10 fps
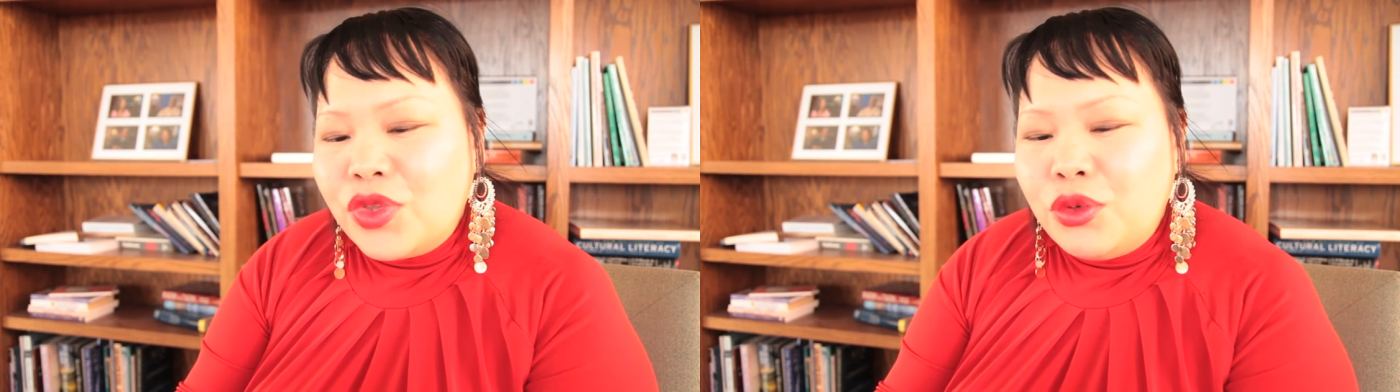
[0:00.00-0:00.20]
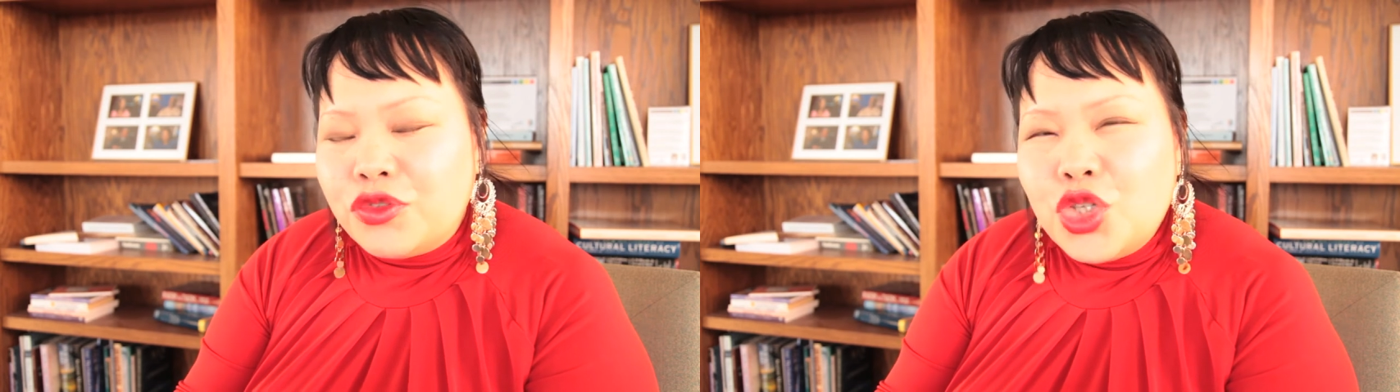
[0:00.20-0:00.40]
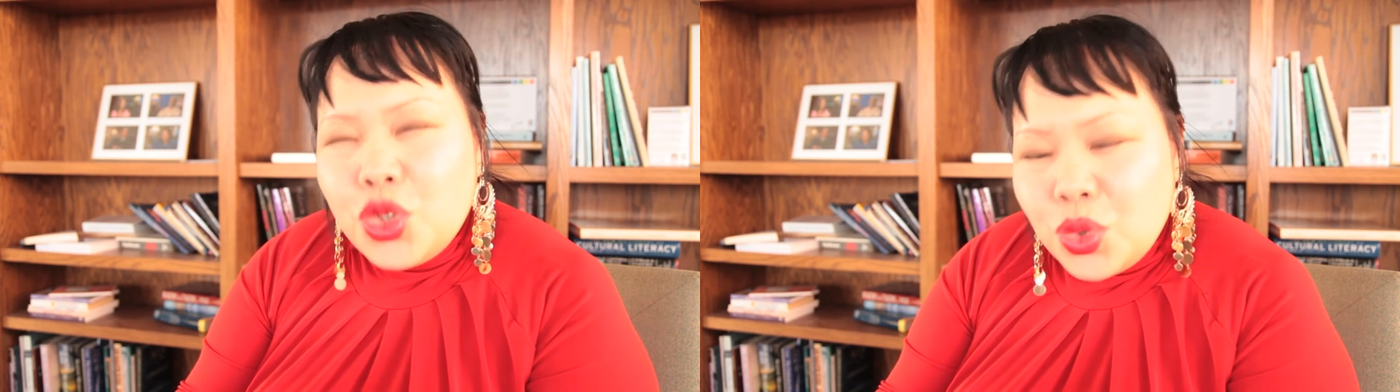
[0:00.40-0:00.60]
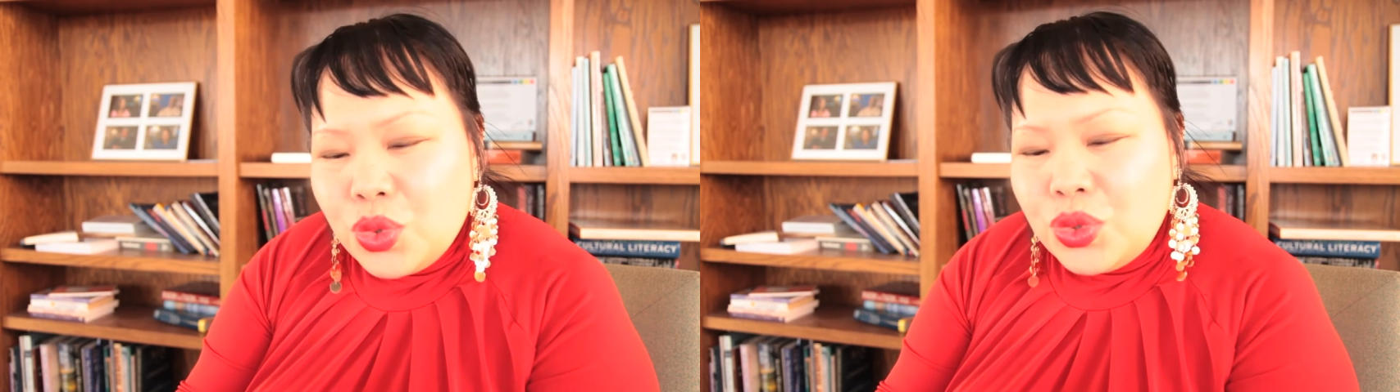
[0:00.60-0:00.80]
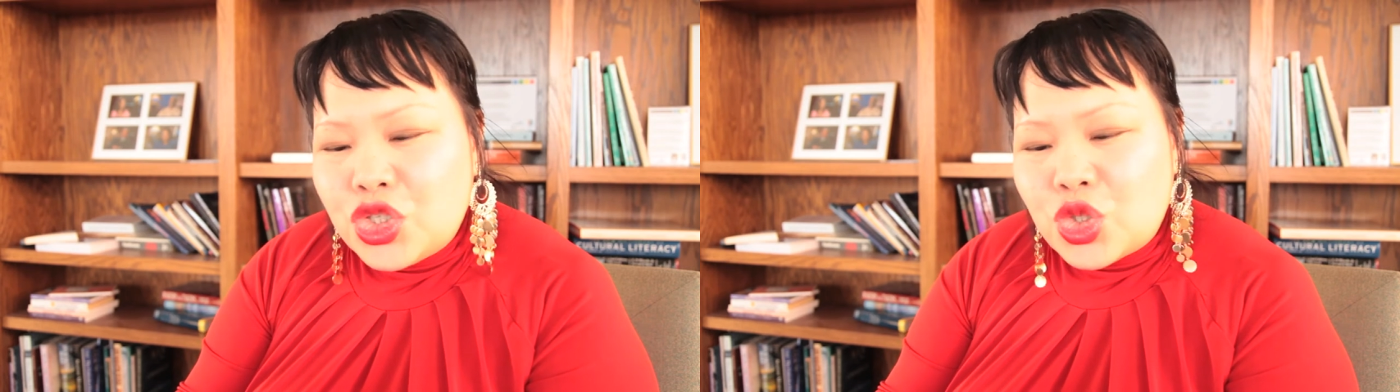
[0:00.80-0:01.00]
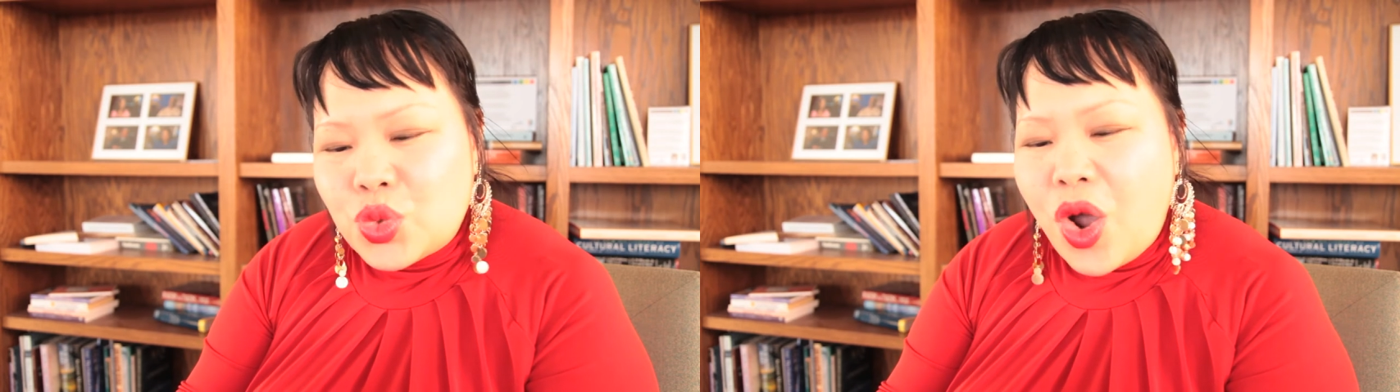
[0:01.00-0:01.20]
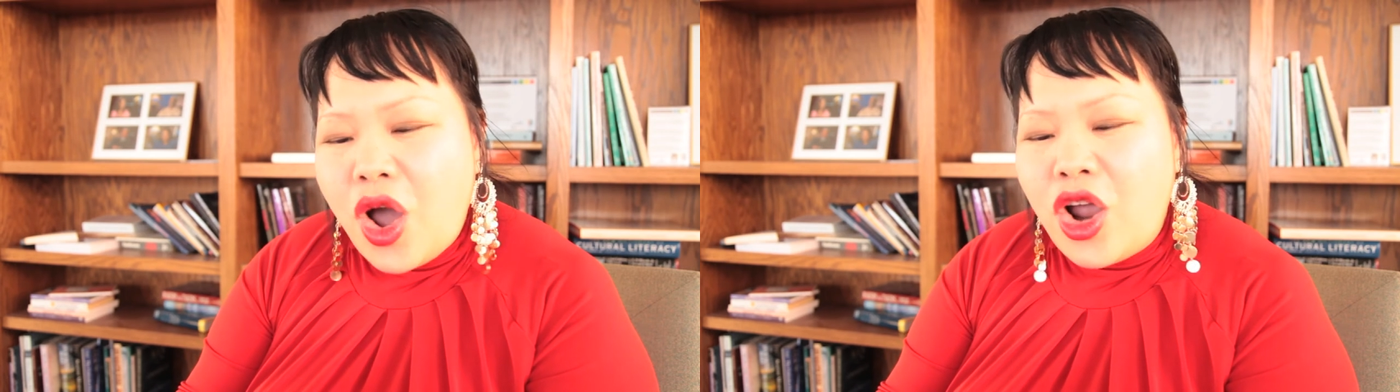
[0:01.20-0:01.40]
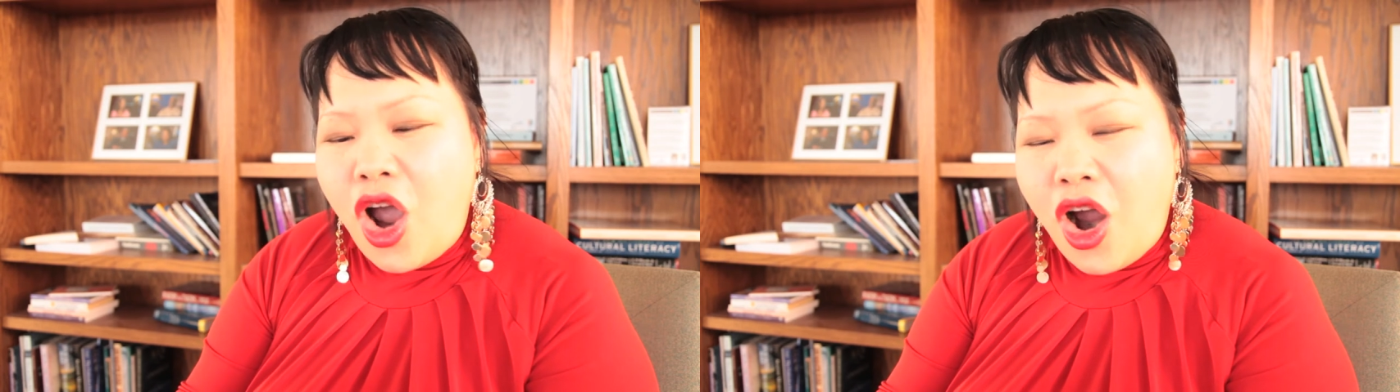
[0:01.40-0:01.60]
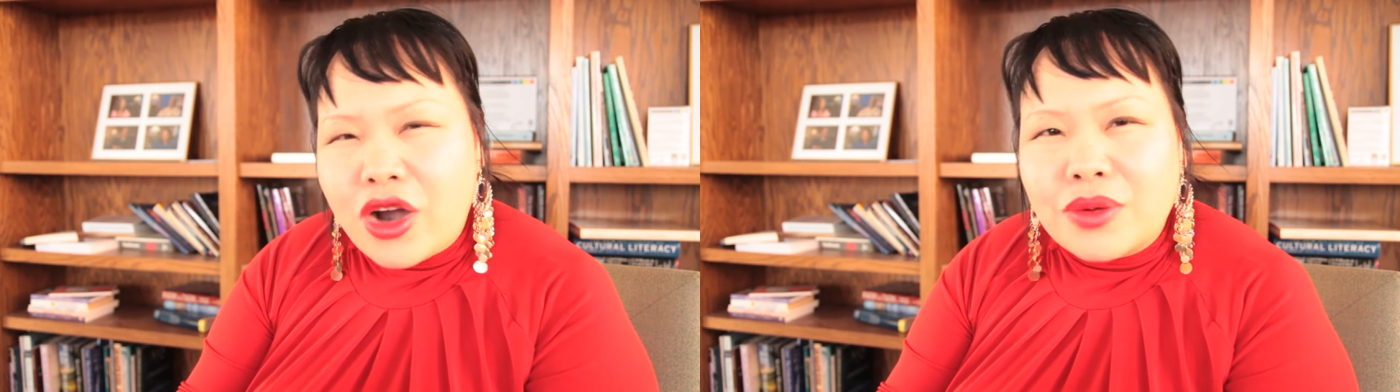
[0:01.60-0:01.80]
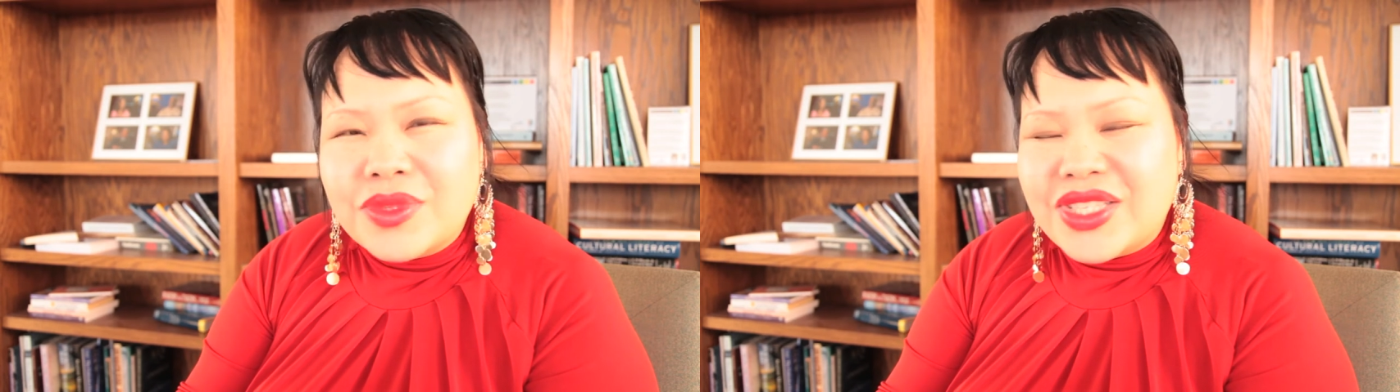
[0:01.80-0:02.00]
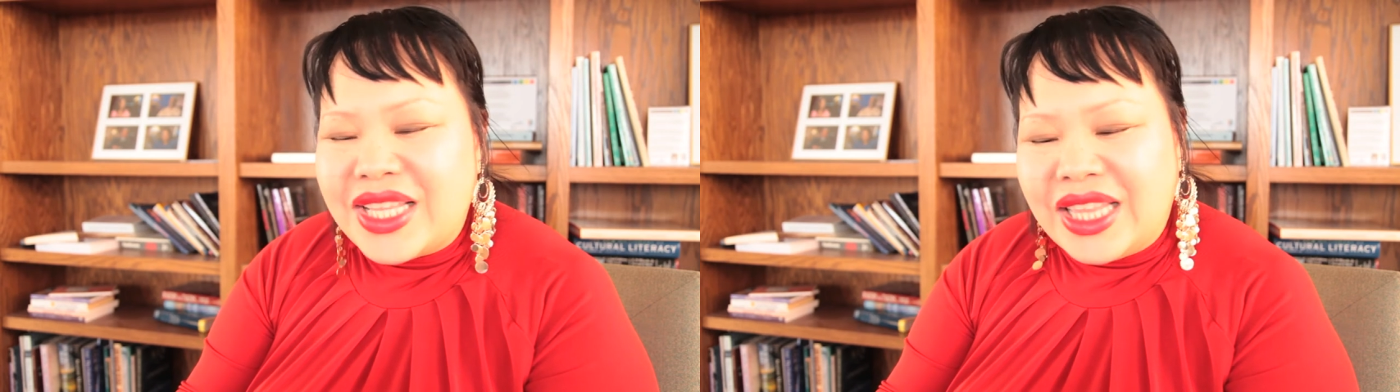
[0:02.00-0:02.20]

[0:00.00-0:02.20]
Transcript: with two strong arms and